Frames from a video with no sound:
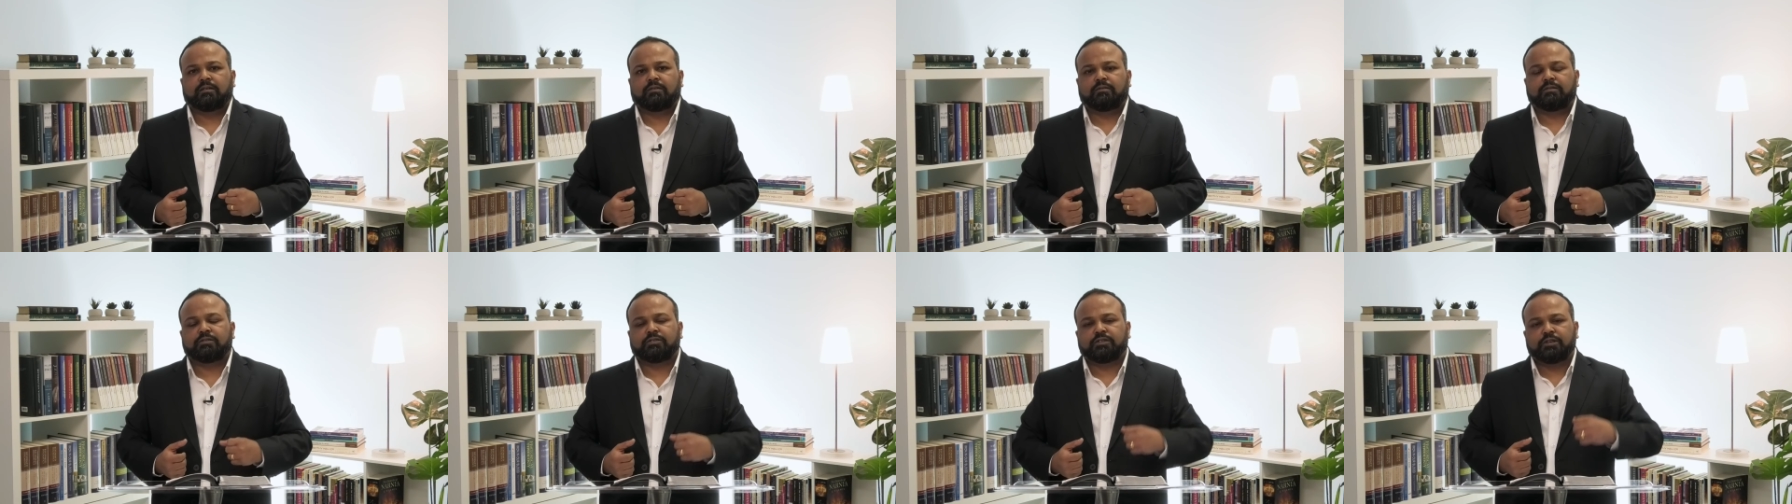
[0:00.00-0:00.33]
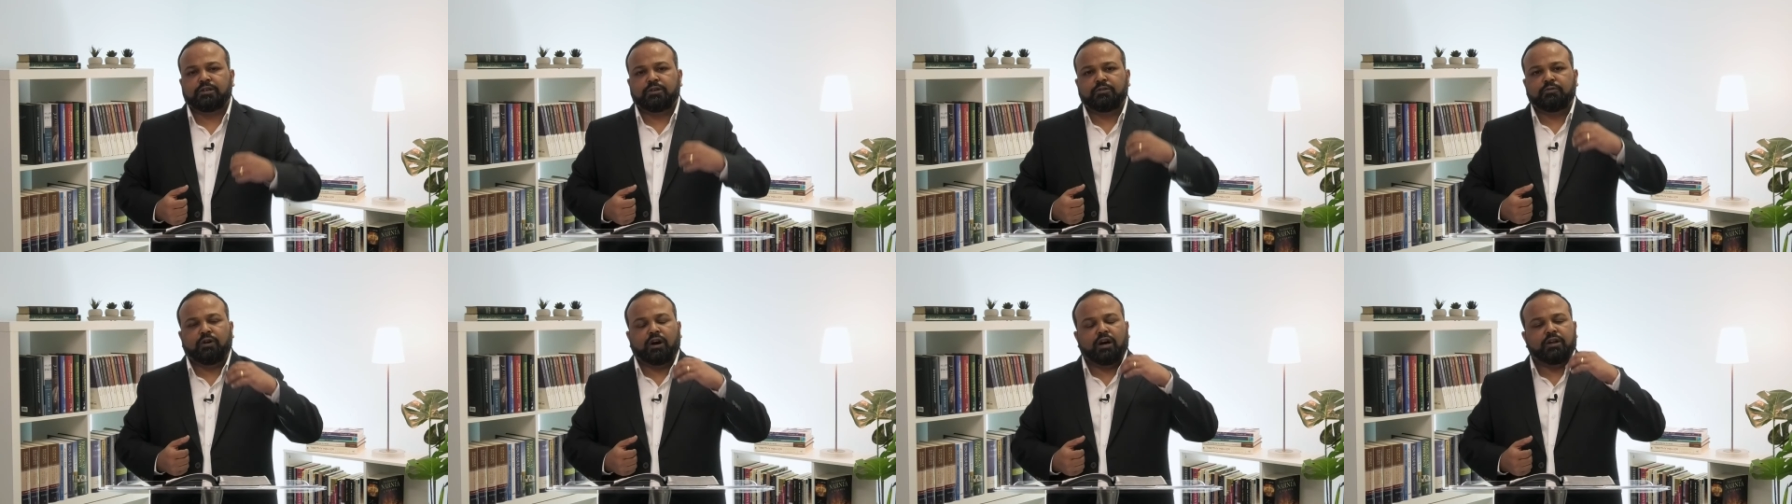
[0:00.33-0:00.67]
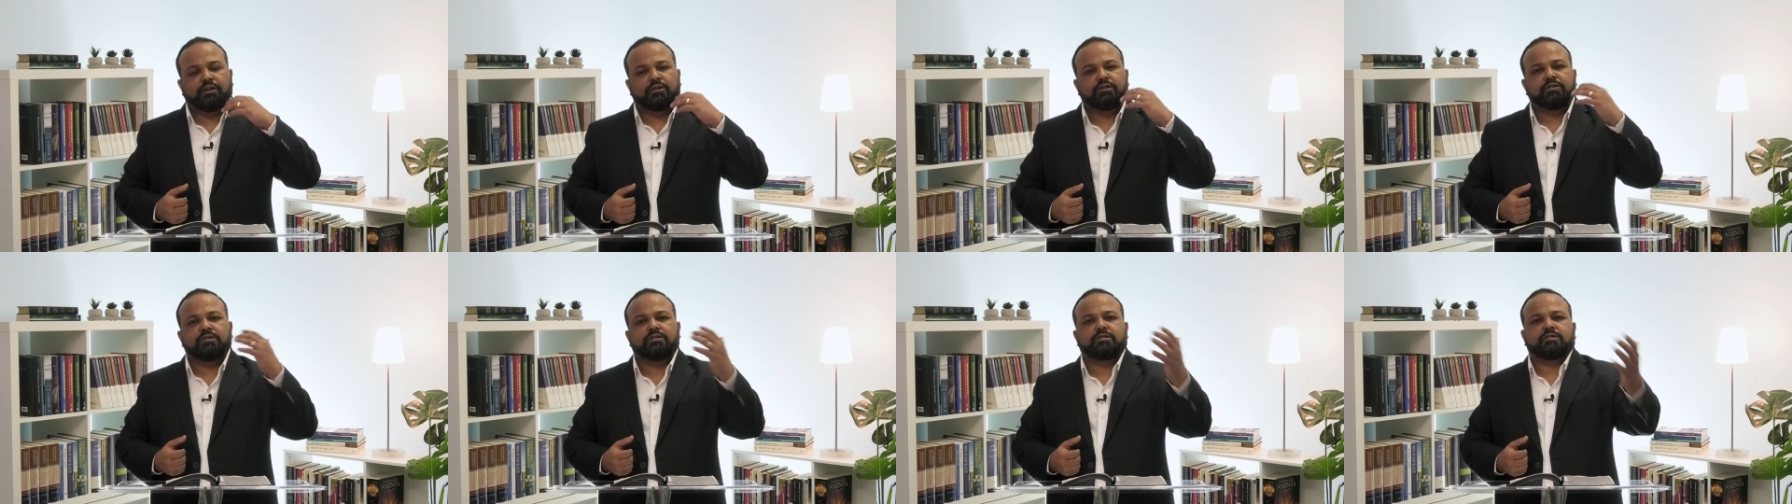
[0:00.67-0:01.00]
We see
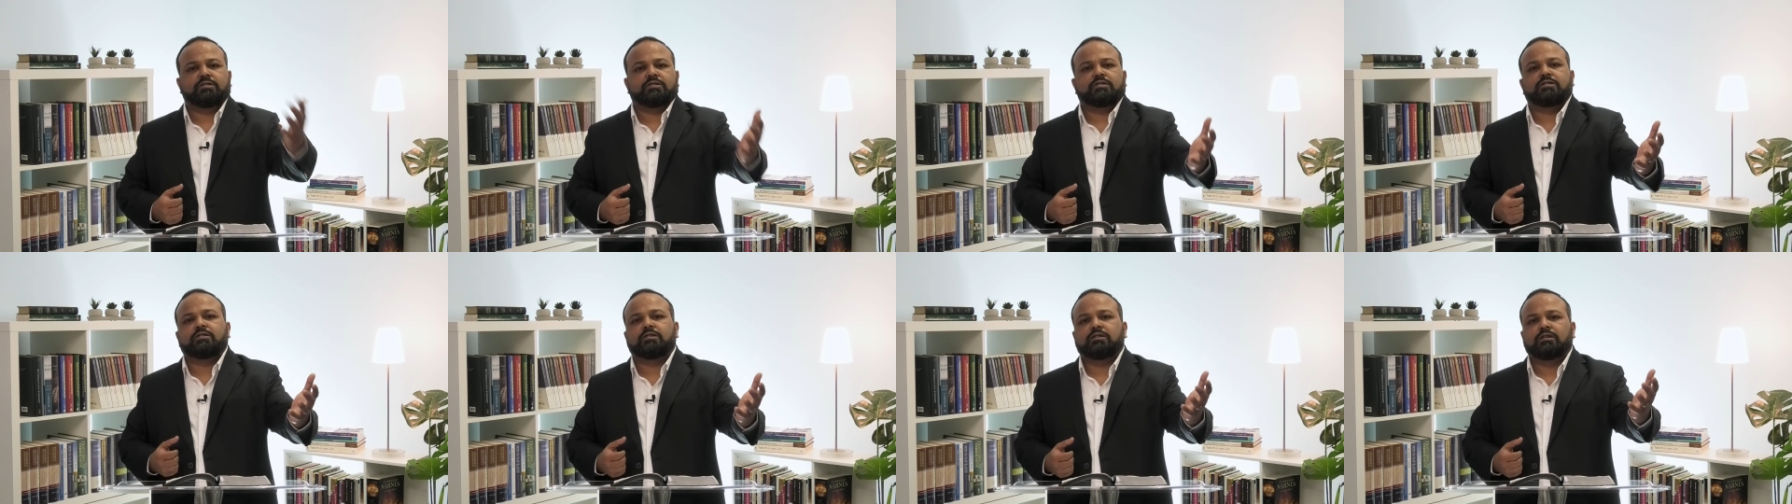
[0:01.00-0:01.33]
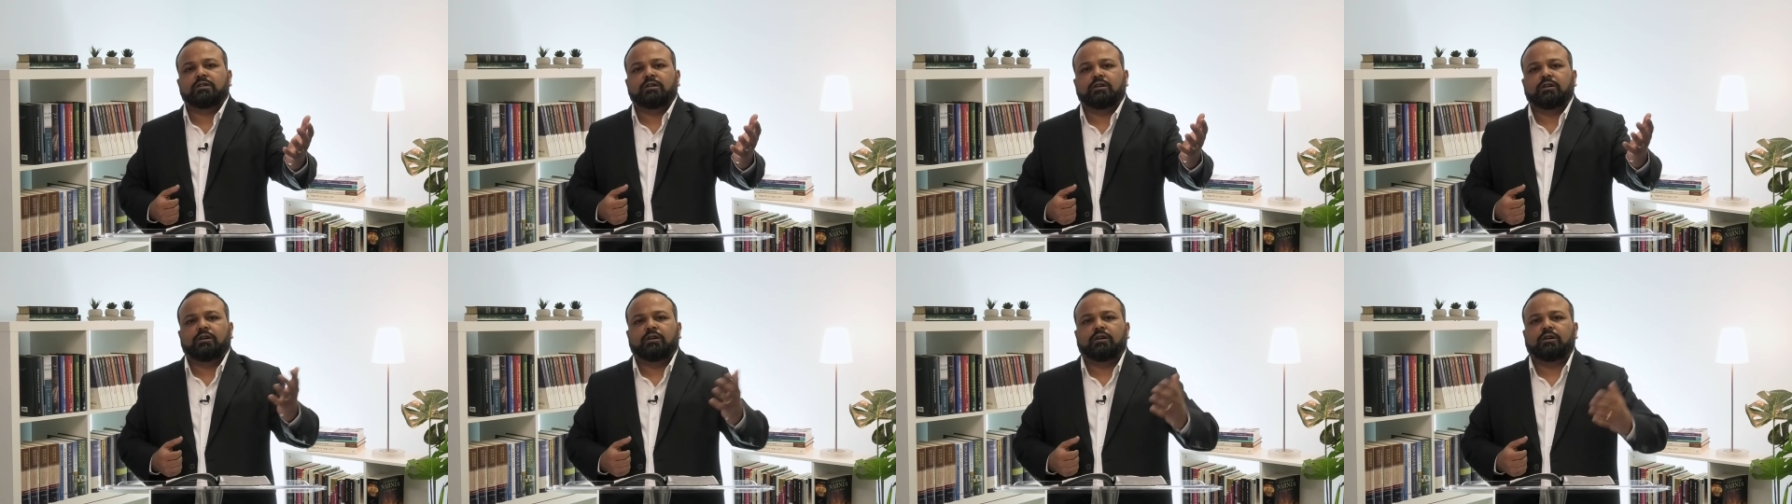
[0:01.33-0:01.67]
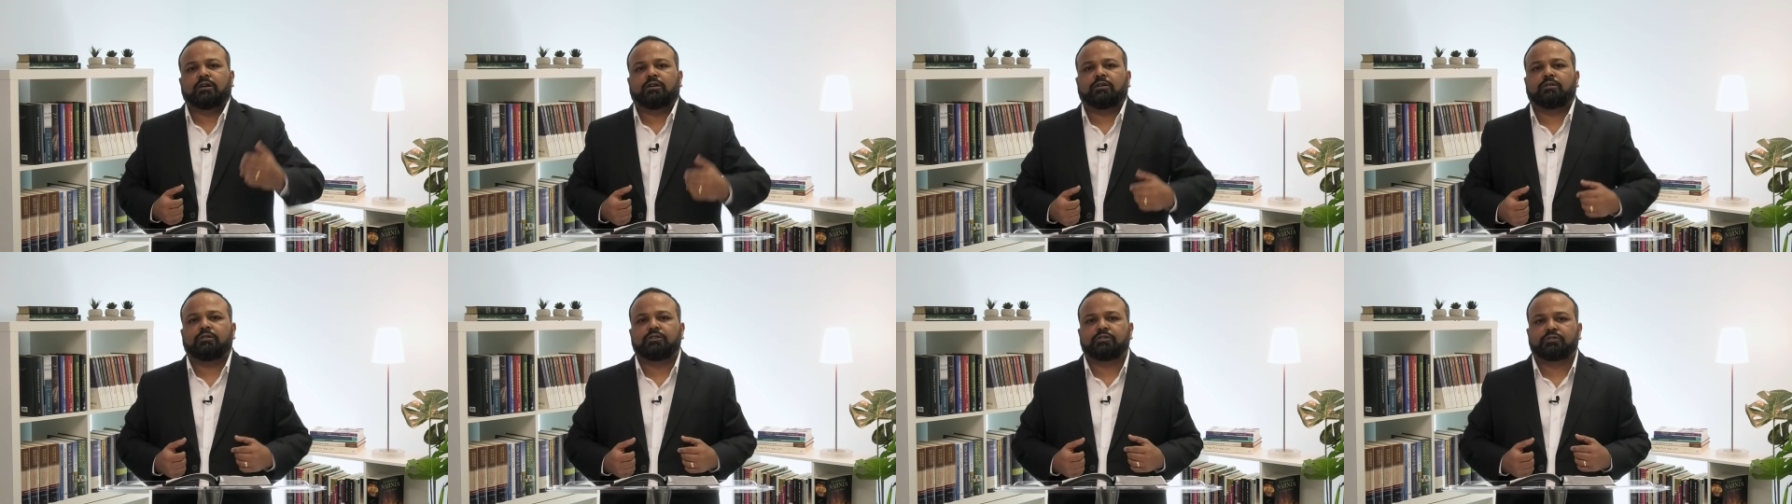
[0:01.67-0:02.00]
one
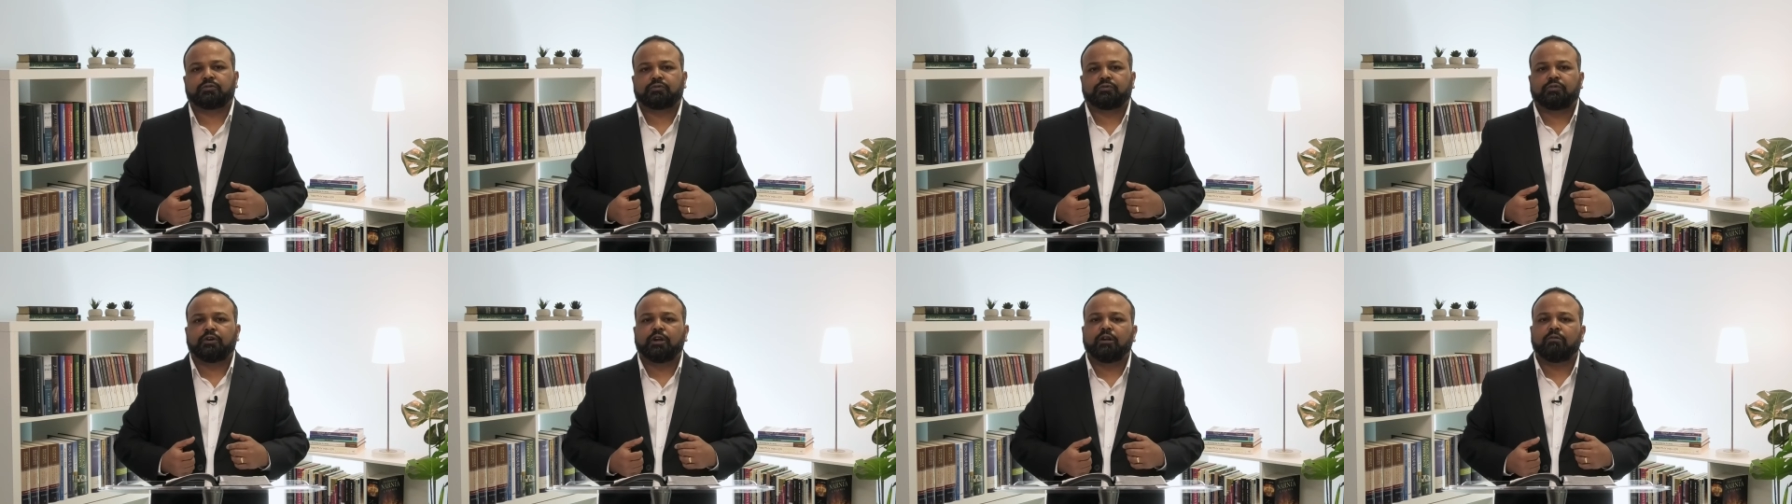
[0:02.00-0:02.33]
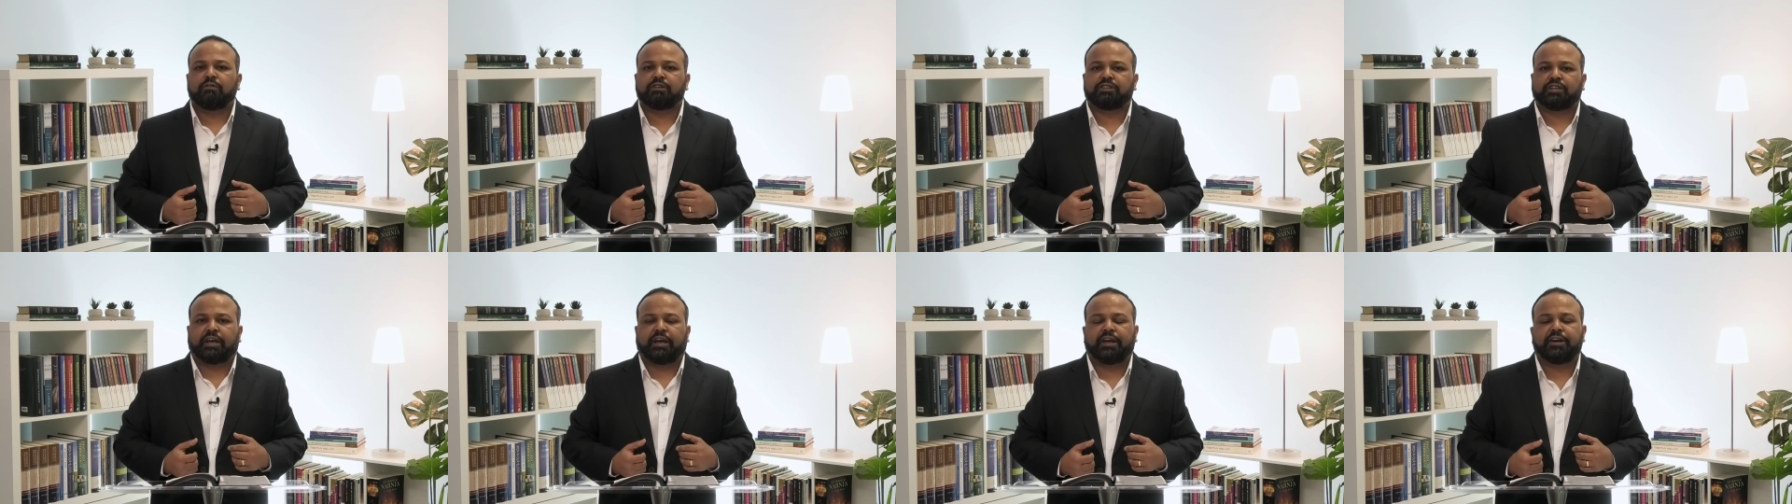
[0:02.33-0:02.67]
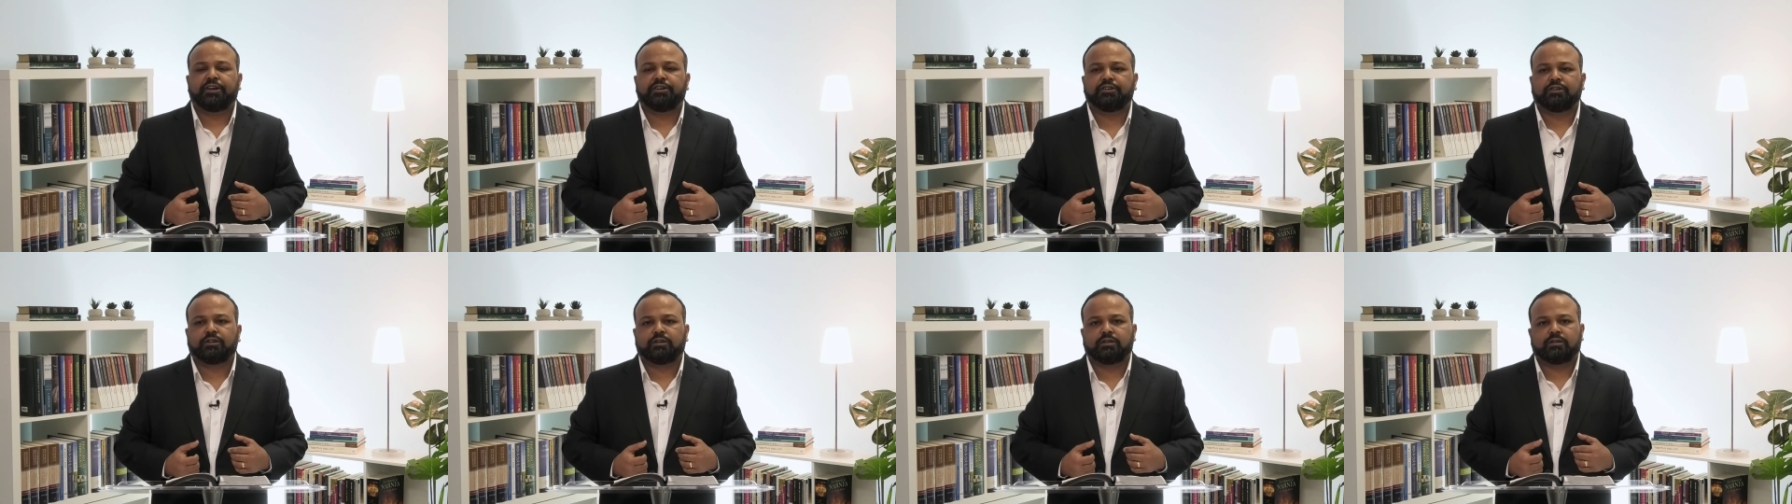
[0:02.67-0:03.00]
is filled with
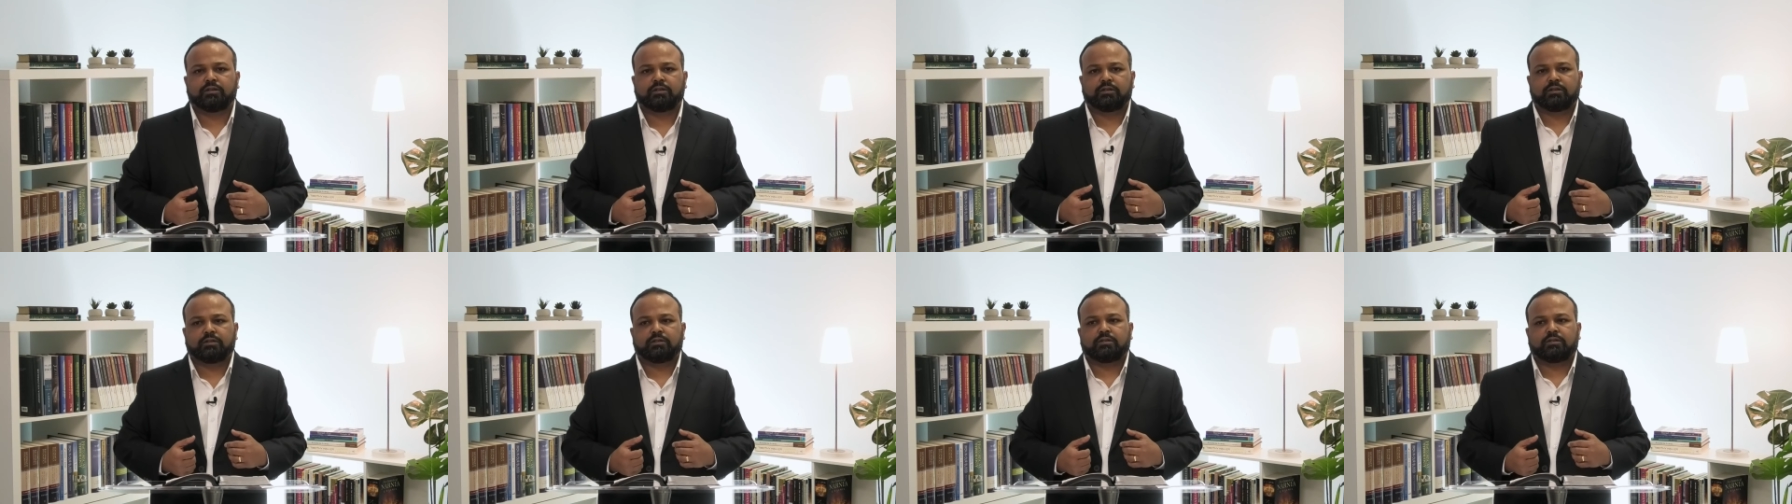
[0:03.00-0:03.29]
hatred